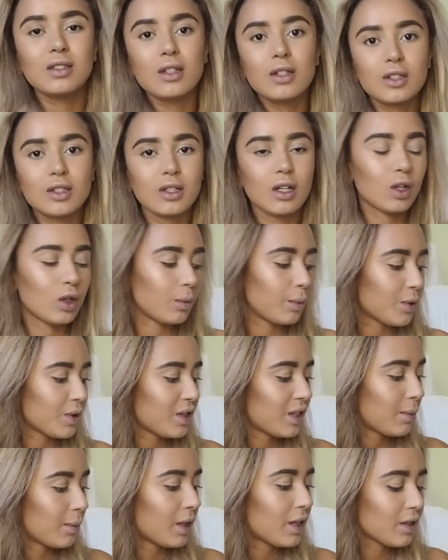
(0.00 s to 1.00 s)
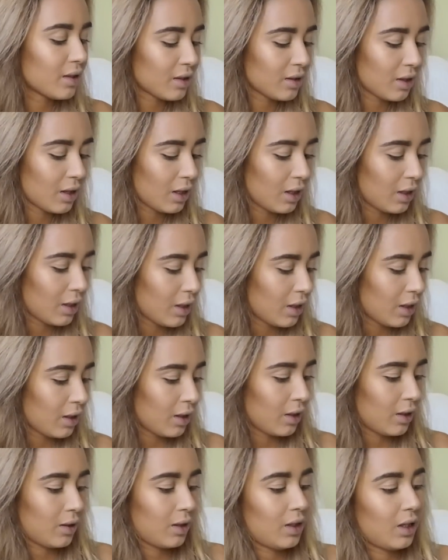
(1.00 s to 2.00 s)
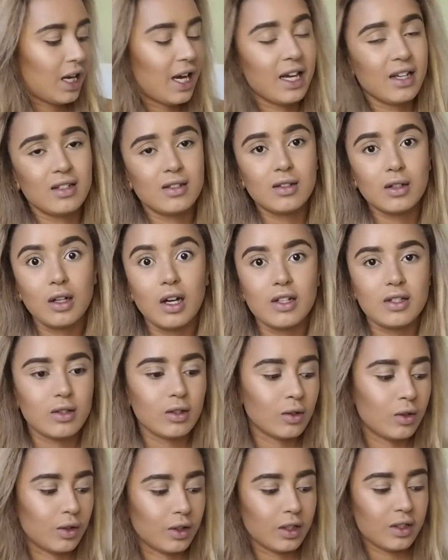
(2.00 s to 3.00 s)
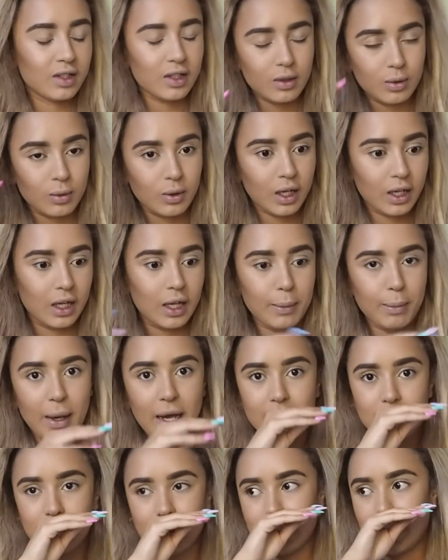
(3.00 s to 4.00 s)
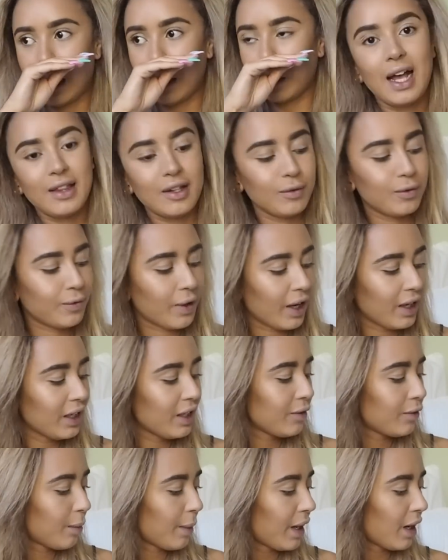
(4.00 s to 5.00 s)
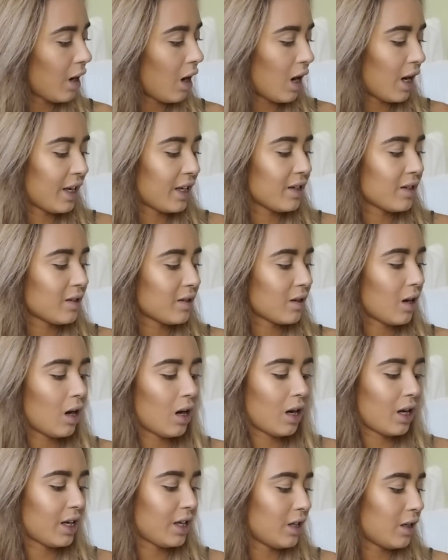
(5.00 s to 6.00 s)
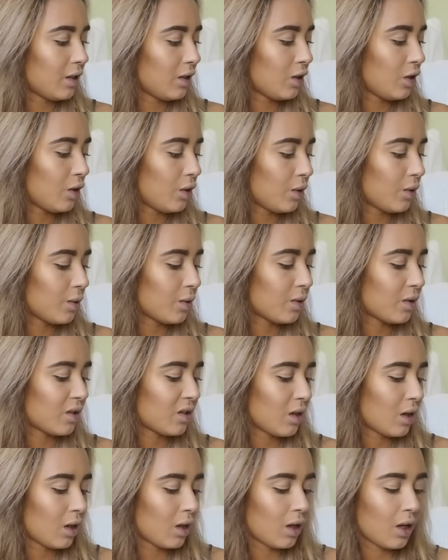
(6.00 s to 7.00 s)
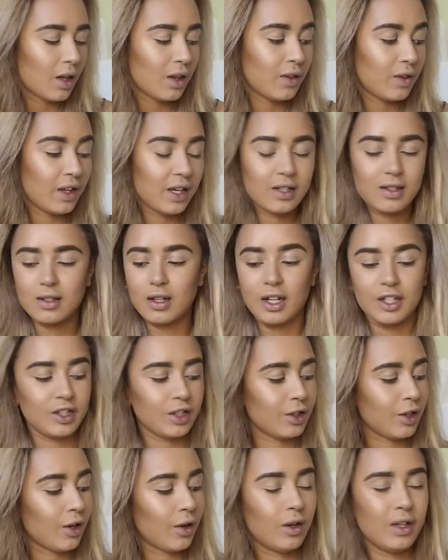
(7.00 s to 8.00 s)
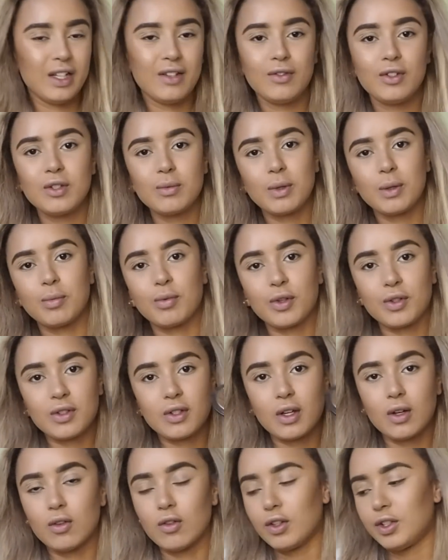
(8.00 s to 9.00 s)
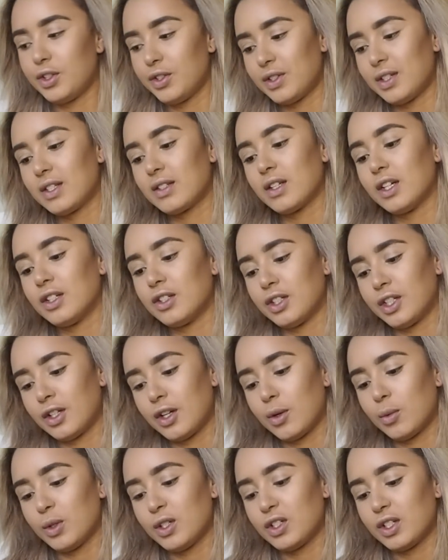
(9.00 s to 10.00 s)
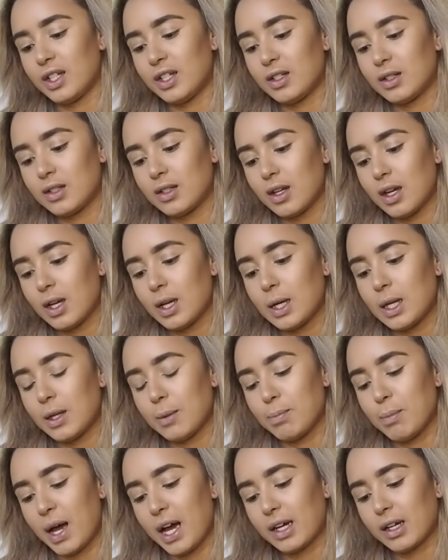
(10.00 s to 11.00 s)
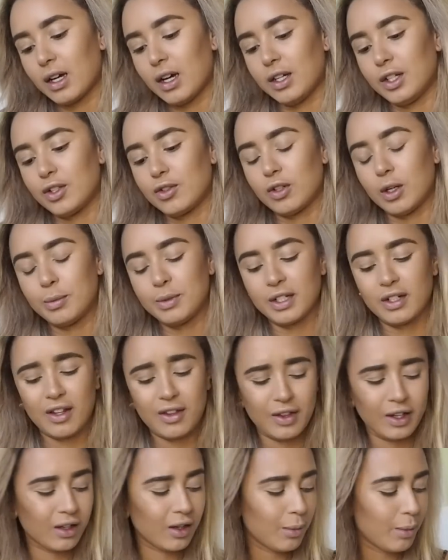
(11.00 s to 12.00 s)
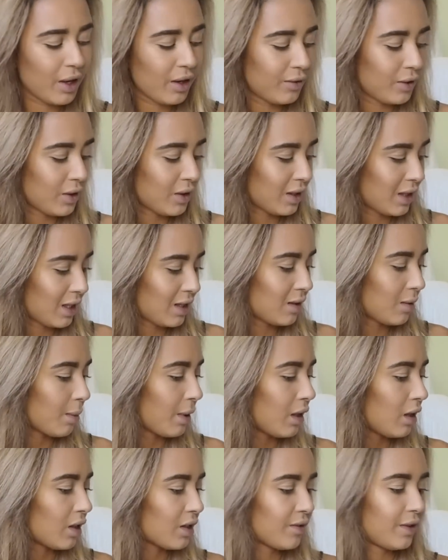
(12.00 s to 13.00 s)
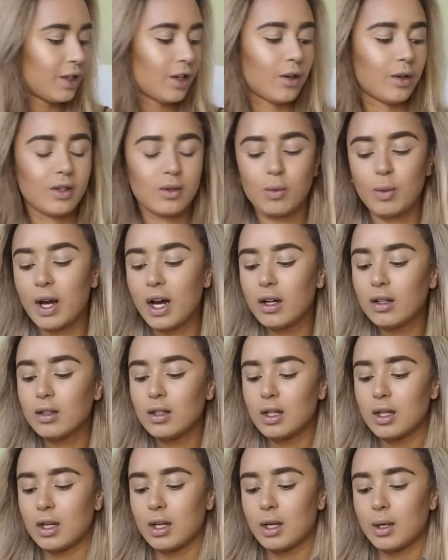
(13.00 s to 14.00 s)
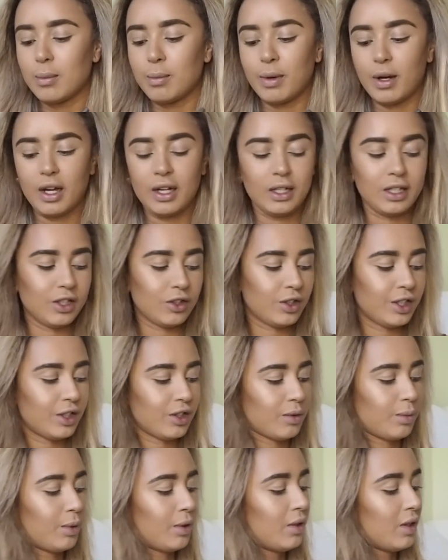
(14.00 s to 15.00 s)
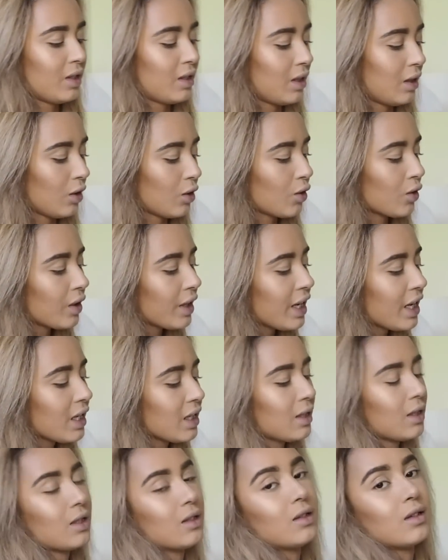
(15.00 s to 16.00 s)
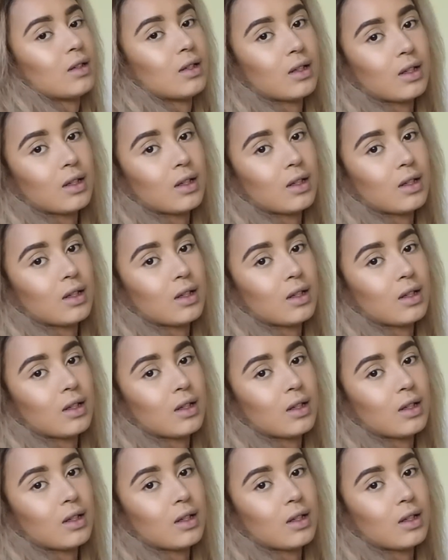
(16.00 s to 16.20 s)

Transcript: looks a lot more seamless and lasts a lot longer because it's all kind of like patted down. And then finally for my eyes, I use this eyeshadow. I'll either use my bronzer or I'll use this eyeshadow, which is MAC Uninterrupted. I think I may have used this in my last video as well, but I literally just put this in the crease